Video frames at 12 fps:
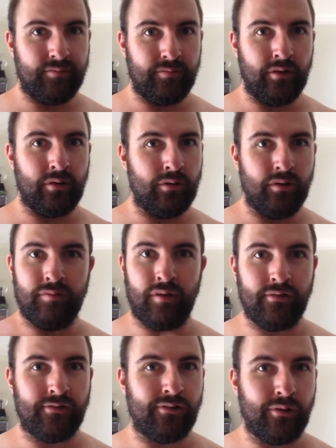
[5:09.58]
your
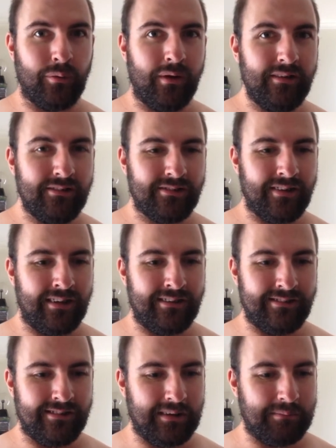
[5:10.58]
vlogs as always,
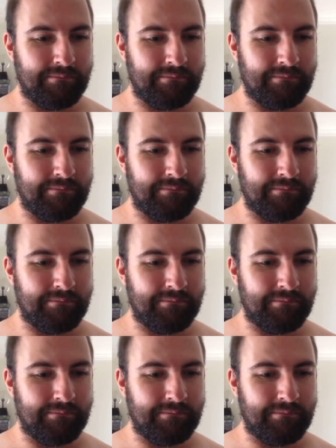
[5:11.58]
and